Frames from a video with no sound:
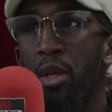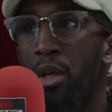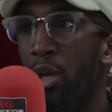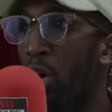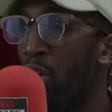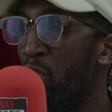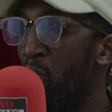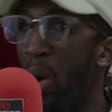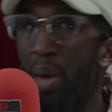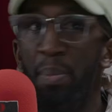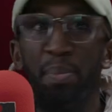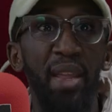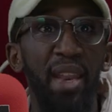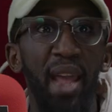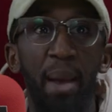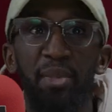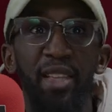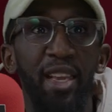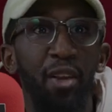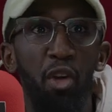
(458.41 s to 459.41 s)
Because one
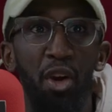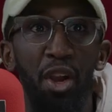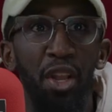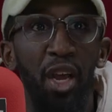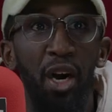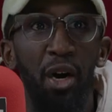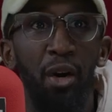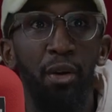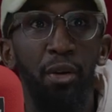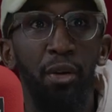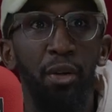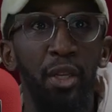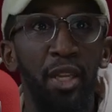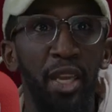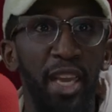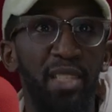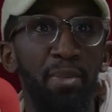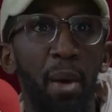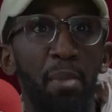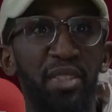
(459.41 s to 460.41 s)
minute I'm saying crocodile,
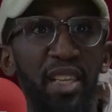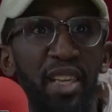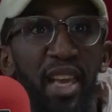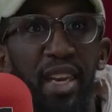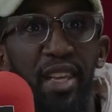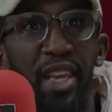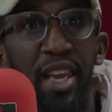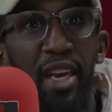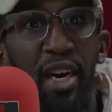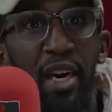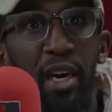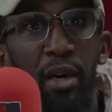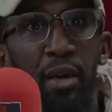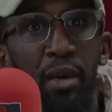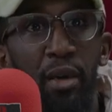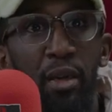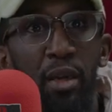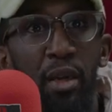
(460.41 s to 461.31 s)
his mum's saying alligator.